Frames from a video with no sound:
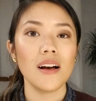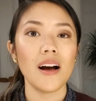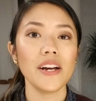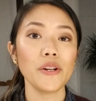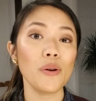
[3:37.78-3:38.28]

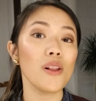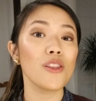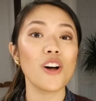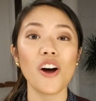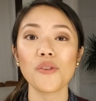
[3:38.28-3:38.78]
I know a
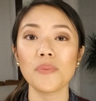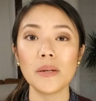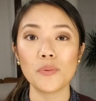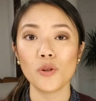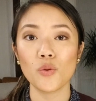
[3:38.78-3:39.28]
lot of
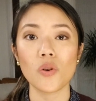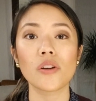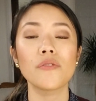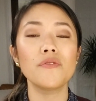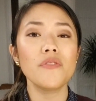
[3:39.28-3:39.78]
people who
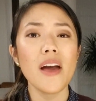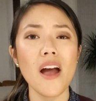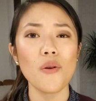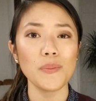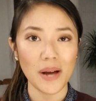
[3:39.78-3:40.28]
are
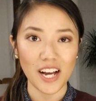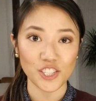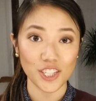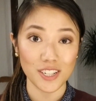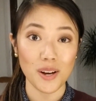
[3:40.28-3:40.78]
very
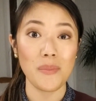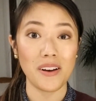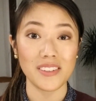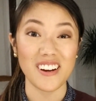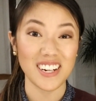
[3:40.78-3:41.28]
passionate
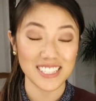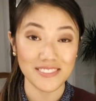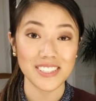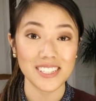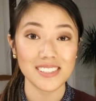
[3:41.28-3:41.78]
about their
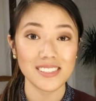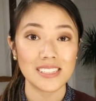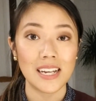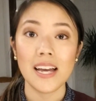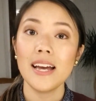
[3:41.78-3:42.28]
activities.
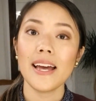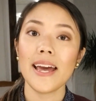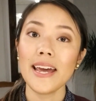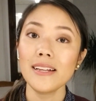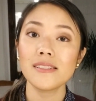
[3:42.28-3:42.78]

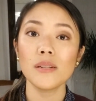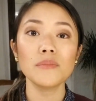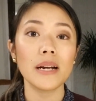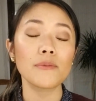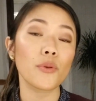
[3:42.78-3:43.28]
And
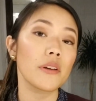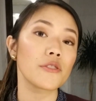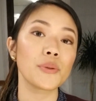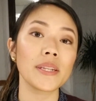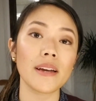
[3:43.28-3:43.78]
sometimes when they're
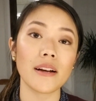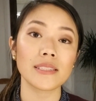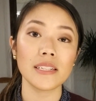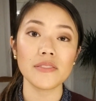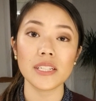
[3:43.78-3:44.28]
doing their
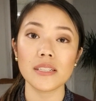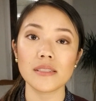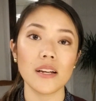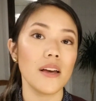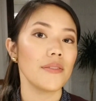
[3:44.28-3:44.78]
activities,
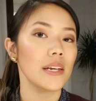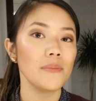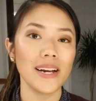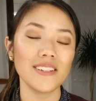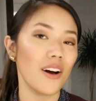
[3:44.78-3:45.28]
they
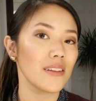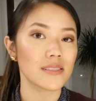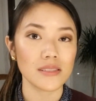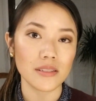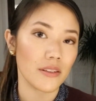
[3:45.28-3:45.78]
might not
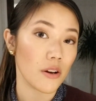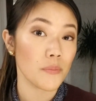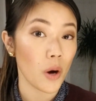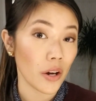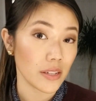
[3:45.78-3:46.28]
listen to their
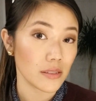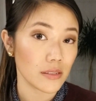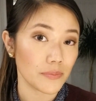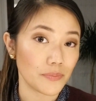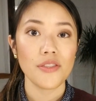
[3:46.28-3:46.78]
bodies.
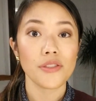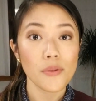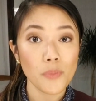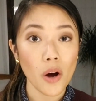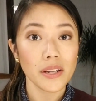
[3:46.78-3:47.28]
Their
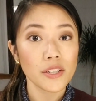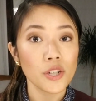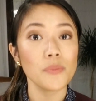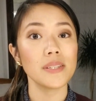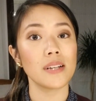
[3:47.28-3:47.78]
body
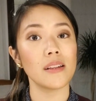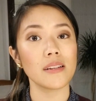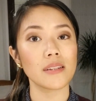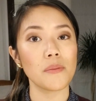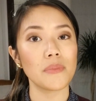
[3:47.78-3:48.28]
could be
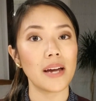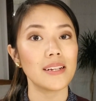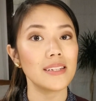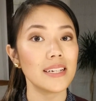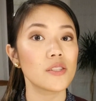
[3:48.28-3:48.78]
telling them that it
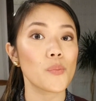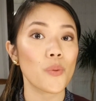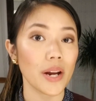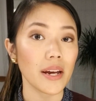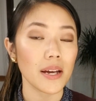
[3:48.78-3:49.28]
needs a
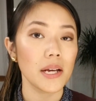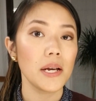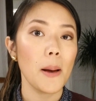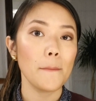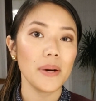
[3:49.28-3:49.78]
break.
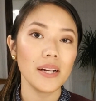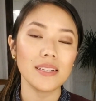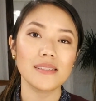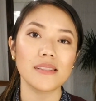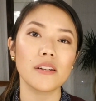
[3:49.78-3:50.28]
But
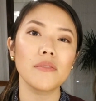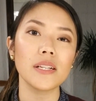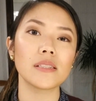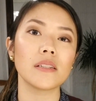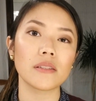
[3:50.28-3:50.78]
instead of
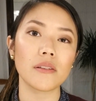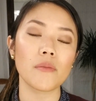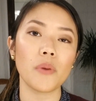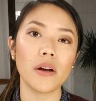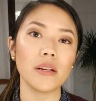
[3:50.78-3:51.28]
listening to their
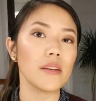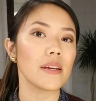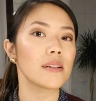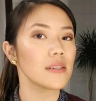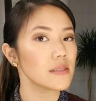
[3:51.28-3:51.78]
body, they
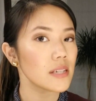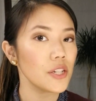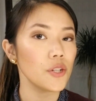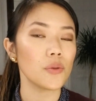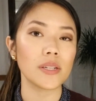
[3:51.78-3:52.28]

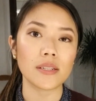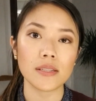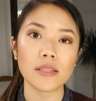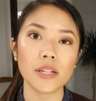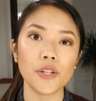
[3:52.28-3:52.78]
continue and
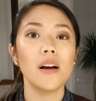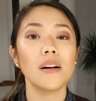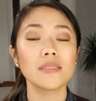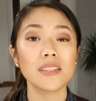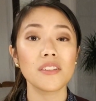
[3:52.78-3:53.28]
continue
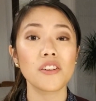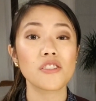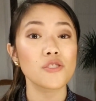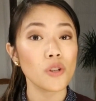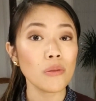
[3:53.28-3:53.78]
until they're
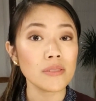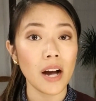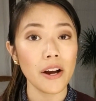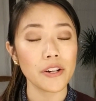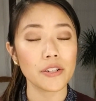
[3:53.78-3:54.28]
so
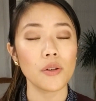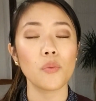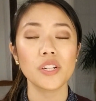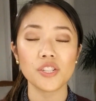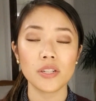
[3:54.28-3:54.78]
tired,
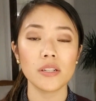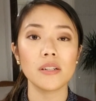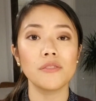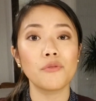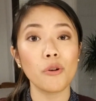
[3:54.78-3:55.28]
which could
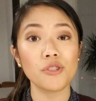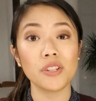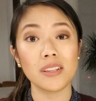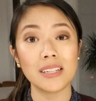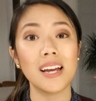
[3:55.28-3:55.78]

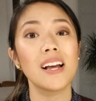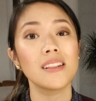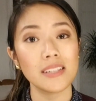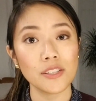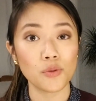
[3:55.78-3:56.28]
unfortunately
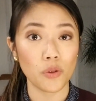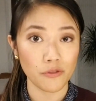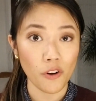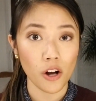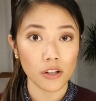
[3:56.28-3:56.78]
lead to a
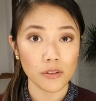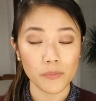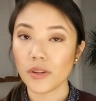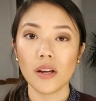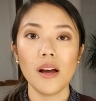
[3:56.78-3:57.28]
fall.
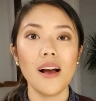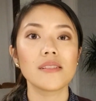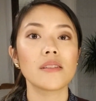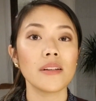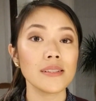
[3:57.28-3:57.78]

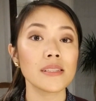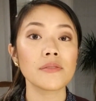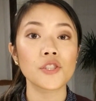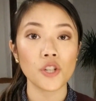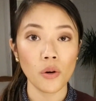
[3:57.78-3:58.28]
Studies have
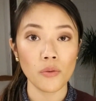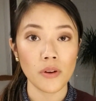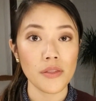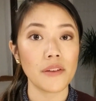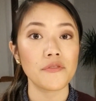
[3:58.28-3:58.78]
shown
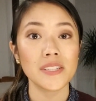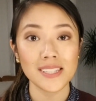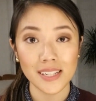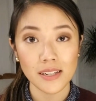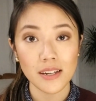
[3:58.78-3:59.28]
that
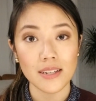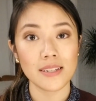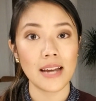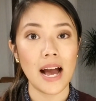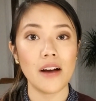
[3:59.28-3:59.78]
fatigue can
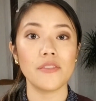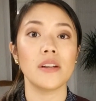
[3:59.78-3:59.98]
have a